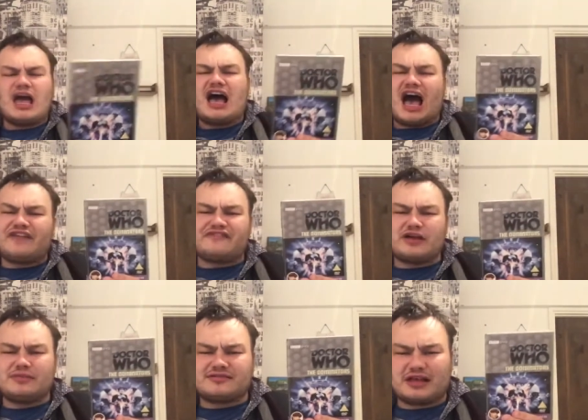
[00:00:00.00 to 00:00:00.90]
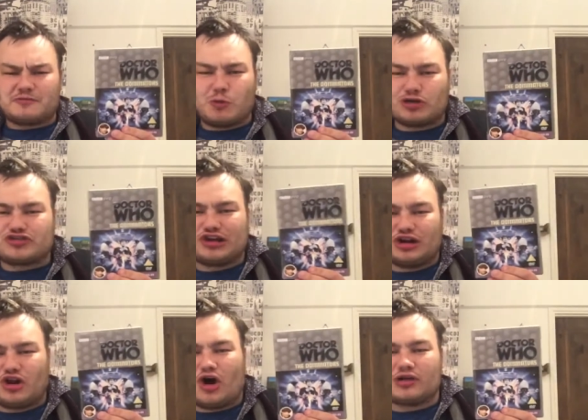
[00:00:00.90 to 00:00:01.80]
I find myself watching a
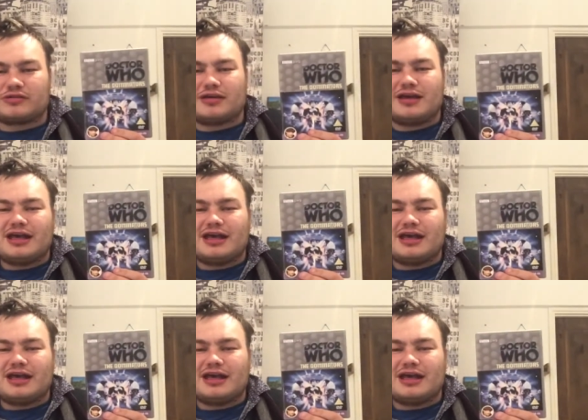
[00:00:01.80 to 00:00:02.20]
lot.